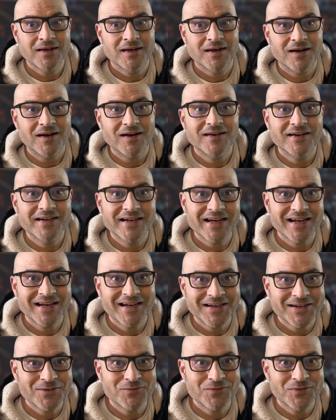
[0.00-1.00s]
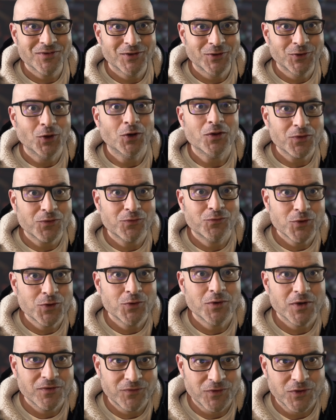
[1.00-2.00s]
I have got
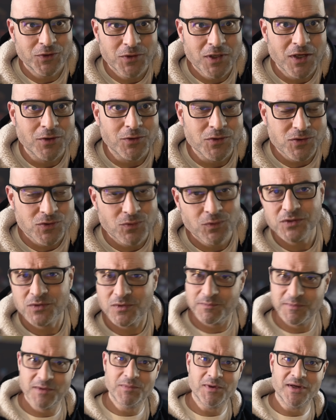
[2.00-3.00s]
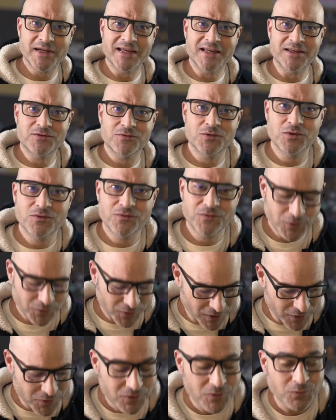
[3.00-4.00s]
through a few no's. What do I mean by getting through a few
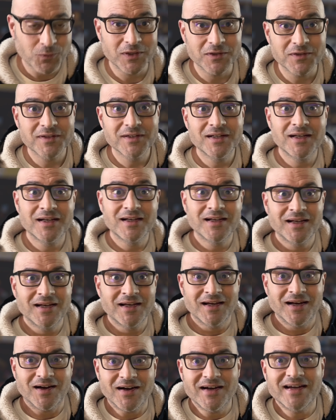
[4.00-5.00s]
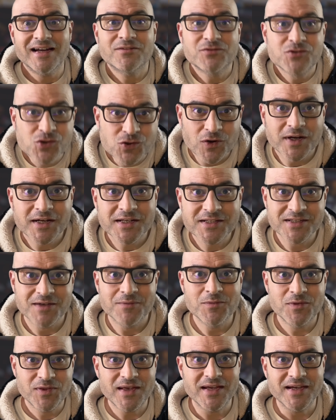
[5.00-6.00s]
no's? Well, I have tried some
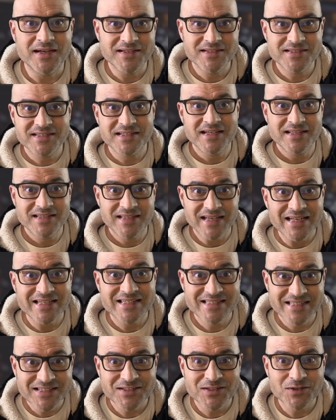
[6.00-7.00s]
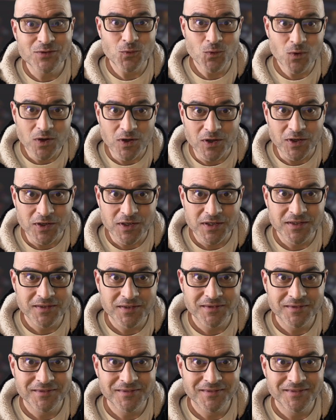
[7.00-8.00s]
things that didn't work.
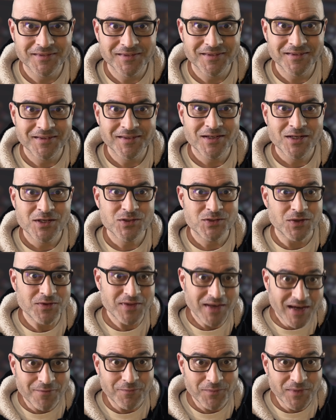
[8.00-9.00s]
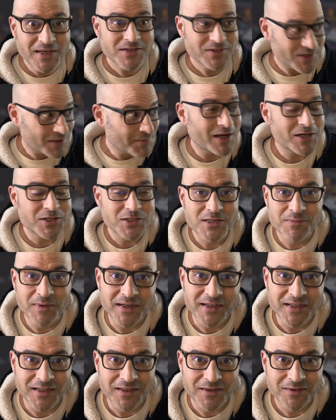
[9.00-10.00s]
So that means I'm actually
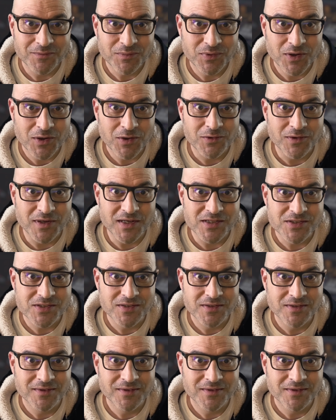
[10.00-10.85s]
making progress.